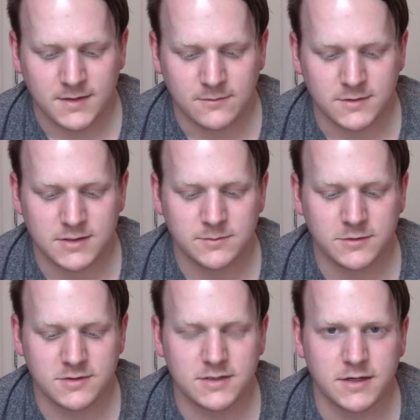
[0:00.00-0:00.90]
What's the
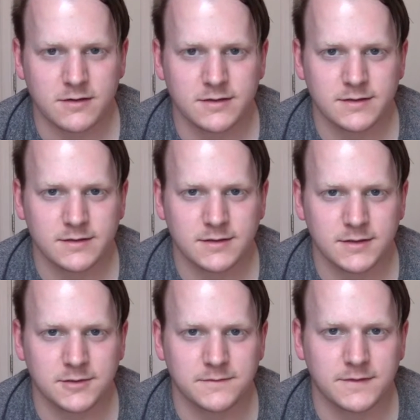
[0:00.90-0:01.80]
most daring
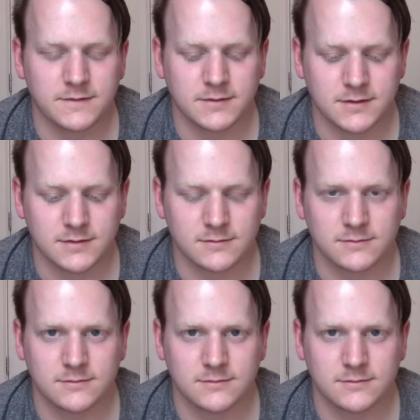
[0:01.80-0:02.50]
thing you've ever done?